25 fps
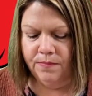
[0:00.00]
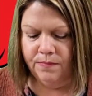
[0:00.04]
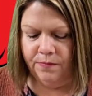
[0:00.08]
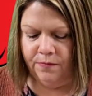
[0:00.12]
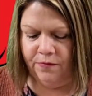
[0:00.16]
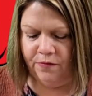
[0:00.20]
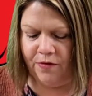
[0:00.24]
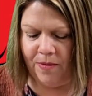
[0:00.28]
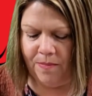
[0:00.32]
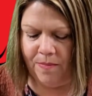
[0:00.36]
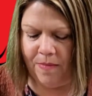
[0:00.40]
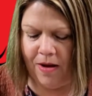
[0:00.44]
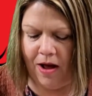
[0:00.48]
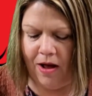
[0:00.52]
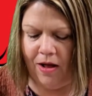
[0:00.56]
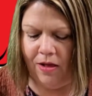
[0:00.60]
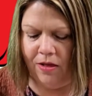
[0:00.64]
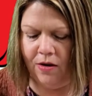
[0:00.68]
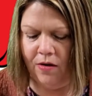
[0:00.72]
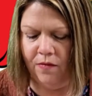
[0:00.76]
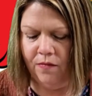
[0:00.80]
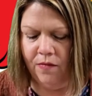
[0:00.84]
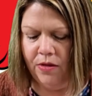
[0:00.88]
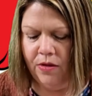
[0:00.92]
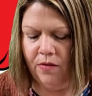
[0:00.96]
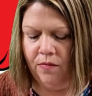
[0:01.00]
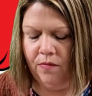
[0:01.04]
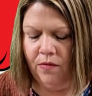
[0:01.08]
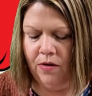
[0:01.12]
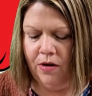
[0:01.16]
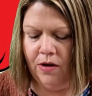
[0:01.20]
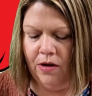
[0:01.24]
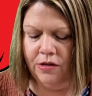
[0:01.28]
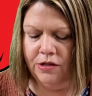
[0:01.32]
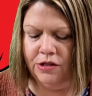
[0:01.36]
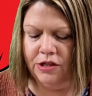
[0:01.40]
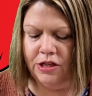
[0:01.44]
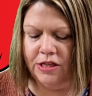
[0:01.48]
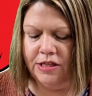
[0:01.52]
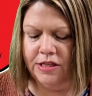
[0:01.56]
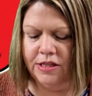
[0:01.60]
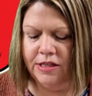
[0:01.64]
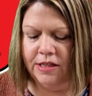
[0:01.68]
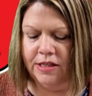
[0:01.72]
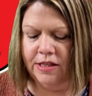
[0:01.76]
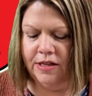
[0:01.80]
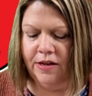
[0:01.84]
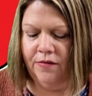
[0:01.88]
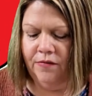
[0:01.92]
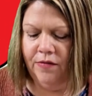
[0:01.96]
from all over the world just to
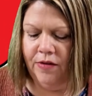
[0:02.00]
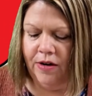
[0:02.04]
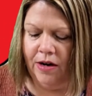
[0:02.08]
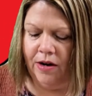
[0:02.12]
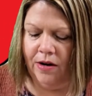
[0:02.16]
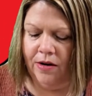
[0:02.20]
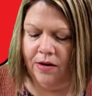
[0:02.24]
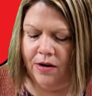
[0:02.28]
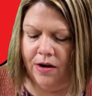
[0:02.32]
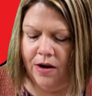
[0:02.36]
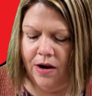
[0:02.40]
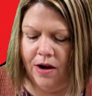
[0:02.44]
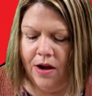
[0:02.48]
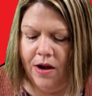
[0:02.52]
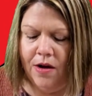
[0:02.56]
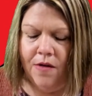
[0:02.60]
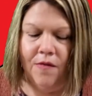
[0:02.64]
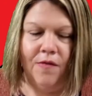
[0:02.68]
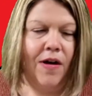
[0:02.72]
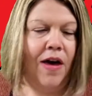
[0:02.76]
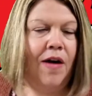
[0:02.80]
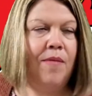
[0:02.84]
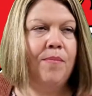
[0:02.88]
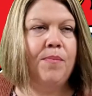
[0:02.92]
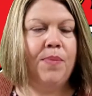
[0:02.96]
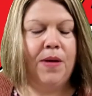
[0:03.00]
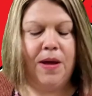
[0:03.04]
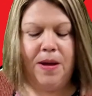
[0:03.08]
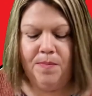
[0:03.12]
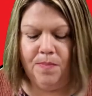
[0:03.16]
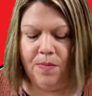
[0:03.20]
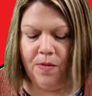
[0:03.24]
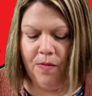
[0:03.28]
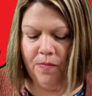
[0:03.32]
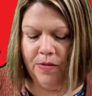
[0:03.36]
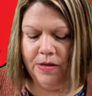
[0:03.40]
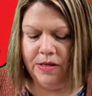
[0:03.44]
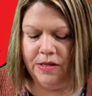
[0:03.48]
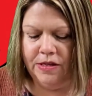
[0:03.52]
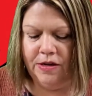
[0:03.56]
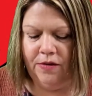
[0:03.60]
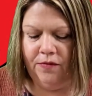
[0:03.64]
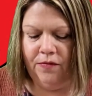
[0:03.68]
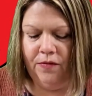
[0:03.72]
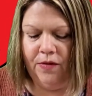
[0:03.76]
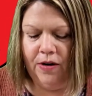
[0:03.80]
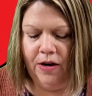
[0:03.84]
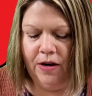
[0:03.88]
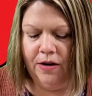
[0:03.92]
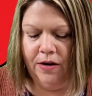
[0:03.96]
live here. We have people with
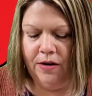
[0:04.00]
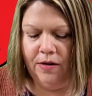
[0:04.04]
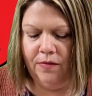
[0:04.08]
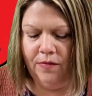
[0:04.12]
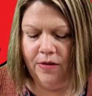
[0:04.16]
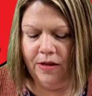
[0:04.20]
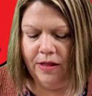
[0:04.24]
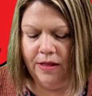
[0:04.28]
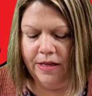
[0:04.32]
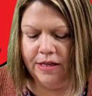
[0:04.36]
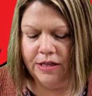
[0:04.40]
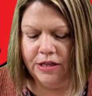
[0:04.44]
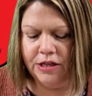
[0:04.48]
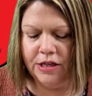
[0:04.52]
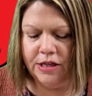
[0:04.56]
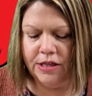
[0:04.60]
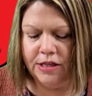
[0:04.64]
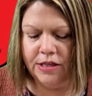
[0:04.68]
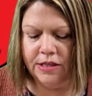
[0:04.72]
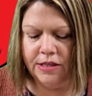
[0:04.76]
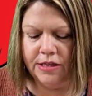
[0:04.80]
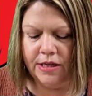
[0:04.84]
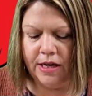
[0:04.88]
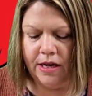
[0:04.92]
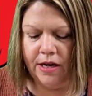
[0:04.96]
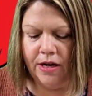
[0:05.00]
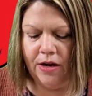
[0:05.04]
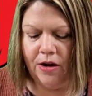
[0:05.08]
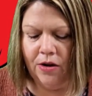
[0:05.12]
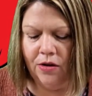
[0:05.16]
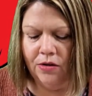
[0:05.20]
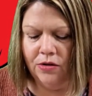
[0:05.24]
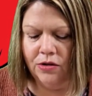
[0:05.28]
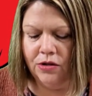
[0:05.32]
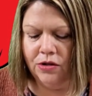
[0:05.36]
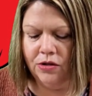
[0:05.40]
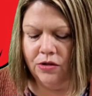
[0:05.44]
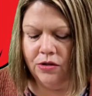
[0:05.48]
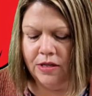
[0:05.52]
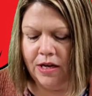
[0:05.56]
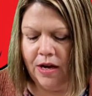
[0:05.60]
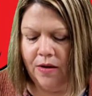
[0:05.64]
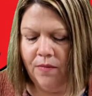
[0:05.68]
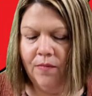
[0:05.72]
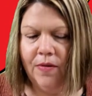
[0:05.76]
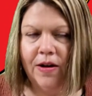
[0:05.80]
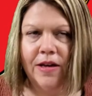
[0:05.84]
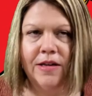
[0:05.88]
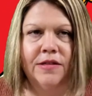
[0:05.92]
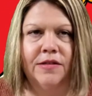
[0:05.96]
different religions and cultures and
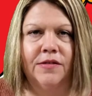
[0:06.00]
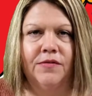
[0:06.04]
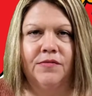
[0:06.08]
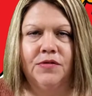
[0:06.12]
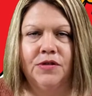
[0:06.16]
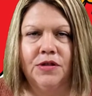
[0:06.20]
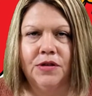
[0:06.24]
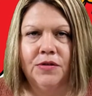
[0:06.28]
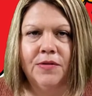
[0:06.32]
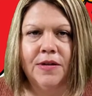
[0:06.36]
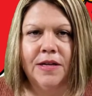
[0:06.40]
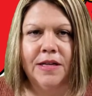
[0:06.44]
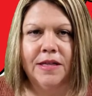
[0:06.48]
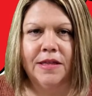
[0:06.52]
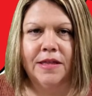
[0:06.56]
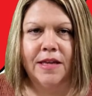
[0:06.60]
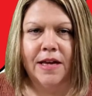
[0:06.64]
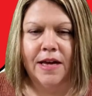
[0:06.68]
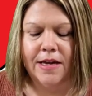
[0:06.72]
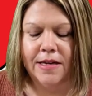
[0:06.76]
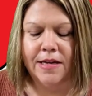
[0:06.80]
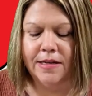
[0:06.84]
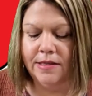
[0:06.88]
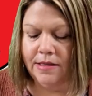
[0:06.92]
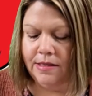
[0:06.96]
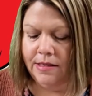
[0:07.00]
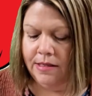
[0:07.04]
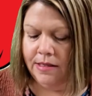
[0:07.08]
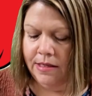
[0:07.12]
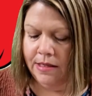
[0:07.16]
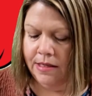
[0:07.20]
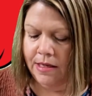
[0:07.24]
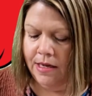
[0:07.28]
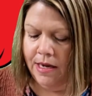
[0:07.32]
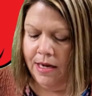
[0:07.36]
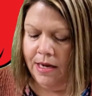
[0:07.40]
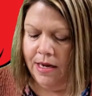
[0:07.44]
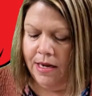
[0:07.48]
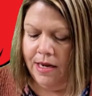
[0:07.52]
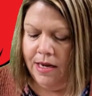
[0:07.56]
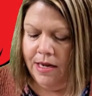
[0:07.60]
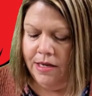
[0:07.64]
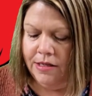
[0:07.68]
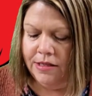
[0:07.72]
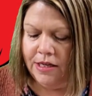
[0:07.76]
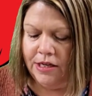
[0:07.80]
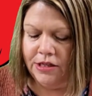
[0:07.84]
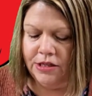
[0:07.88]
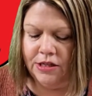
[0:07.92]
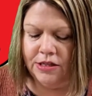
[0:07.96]
ways of doing things,
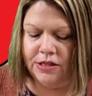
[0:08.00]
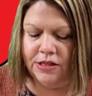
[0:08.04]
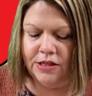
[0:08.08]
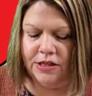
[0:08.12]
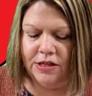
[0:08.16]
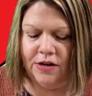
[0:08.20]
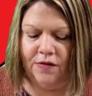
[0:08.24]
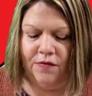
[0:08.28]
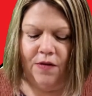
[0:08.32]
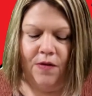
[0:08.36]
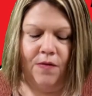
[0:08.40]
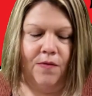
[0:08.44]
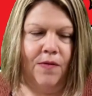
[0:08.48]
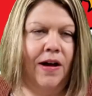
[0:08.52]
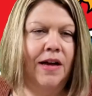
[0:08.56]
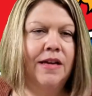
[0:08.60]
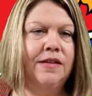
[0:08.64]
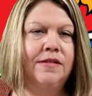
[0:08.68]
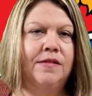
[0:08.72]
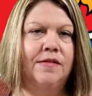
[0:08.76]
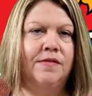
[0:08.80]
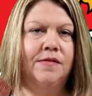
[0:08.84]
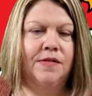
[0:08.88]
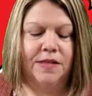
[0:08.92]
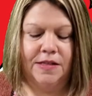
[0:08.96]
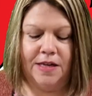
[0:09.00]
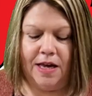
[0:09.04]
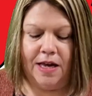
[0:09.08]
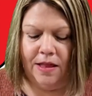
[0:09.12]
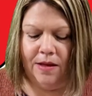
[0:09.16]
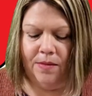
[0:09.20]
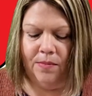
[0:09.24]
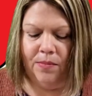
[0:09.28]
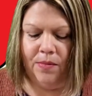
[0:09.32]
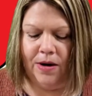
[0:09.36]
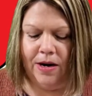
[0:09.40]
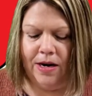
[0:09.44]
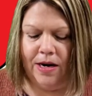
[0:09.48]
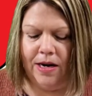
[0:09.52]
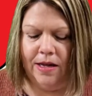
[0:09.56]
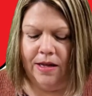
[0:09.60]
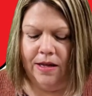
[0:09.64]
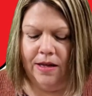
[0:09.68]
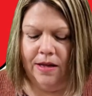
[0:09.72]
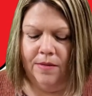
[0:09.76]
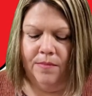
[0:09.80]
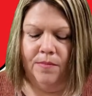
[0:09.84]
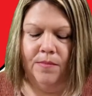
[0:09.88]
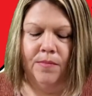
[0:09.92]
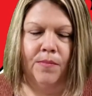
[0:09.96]
such as the different ways of celebrating
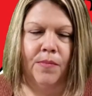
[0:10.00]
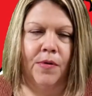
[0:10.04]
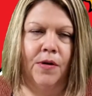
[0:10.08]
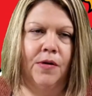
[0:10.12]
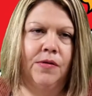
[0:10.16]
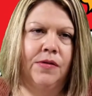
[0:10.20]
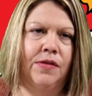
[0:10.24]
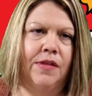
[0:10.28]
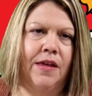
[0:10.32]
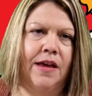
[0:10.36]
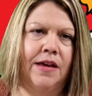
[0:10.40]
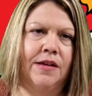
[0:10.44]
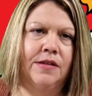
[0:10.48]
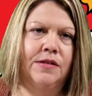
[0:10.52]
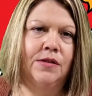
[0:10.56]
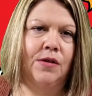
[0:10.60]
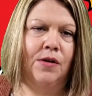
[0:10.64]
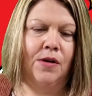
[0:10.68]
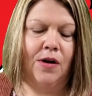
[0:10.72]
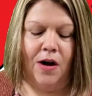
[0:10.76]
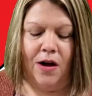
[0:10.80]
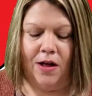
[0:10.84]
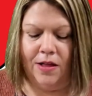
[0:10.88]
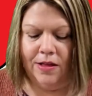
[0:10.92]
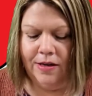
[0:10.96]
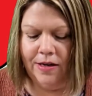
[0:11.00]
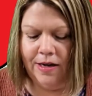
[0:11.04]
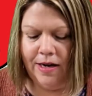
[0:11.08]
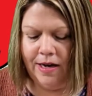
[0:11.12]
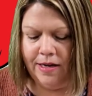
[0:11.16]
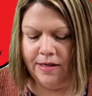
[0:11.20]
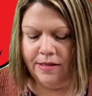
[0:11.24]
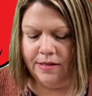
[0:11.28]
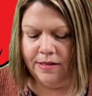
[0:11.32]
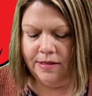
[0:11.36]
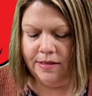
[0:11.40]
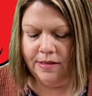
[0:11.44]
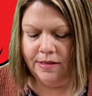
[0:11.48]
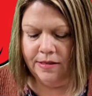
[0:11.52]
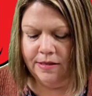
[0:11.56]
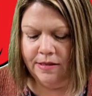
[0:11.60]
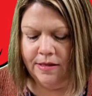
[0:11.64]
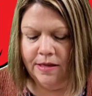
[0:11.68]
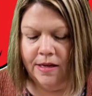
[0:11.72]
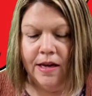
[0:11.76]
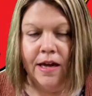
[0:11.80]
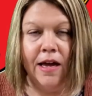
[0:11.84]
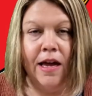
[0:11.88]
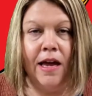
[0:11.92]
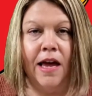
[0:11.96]
birthdays or holidays.
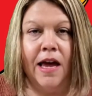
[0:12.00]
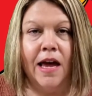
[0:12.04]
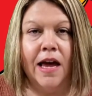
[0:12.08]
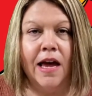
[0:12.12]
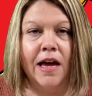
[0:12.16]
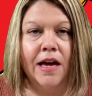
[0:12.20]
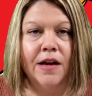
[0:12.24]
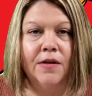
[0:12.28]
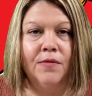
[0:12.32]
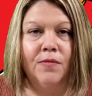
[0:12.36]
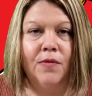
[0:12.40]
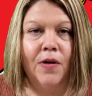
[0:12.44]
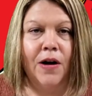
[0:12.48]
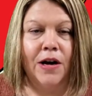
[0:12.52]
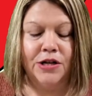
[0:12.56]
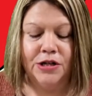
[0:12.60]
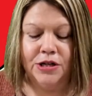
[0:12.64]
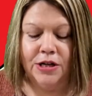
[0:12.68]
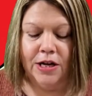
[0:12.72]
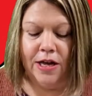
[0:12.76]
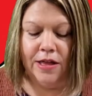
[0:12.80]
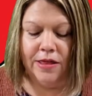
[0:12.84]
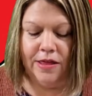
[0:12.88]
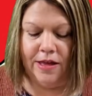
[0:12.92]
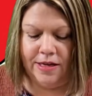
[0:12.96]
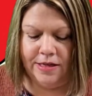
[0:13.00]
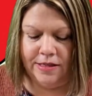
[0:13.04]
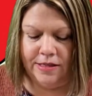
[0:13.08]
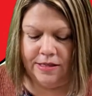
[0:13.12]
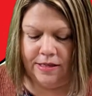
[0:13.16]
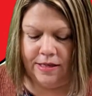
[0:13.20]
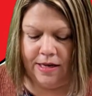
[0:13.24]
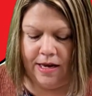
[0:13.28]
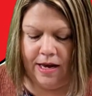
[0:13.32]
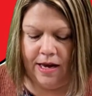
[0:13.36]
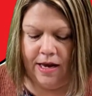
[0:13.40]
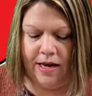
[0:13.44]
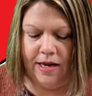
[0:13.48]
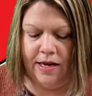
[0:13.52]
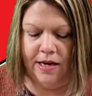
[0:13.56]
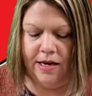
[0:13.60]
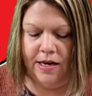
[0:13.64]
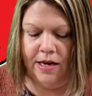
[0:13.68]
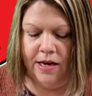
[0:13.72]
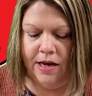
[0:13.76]
In Russia, they say,